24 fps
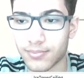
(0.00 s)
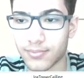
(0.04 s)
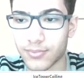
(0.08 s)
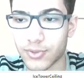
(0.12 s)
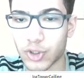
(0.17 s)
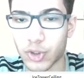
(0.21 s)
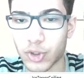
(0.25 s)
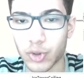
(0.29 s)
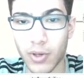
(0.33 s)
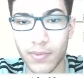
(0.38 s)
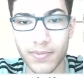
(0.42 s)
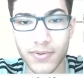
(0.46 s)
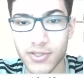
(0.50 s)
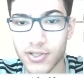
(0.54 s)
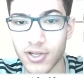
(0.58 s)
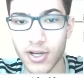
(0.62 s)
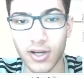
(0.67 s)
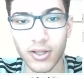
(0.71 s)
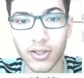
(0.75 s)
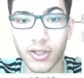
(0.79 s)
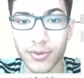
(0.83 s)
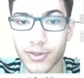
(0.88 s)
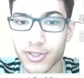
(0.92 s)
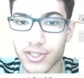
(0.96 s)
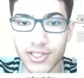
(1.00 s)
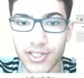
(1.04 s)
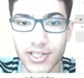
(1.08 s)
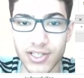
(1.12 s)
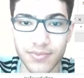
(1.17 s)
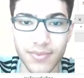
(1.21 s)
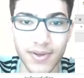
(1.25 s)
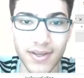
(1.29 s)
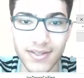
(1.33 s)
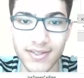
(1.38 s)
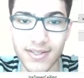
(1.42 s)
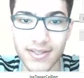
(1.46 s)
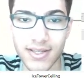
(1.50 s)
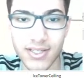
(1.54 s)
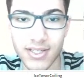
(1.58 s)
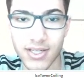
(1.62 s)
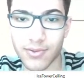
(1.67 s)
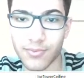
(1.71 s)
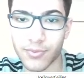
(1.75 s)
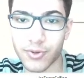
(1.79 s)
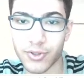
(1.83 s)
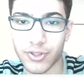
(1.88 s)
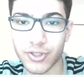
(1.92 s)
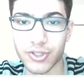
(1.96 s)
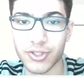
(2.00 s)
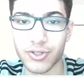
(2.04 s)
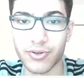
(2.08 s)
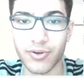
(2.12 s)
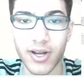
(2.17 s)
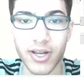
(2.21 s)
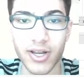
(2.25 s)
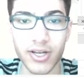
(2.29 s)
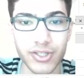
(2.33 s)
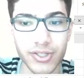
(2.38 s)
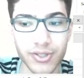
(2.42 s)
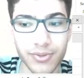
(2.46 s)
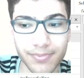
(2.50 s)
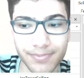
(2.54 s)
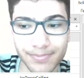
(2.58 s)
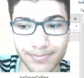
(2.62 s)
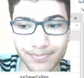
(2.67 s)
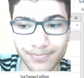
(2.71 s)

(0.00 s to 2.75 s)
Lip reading: script's color, which doesn't make sense, and it would just crash.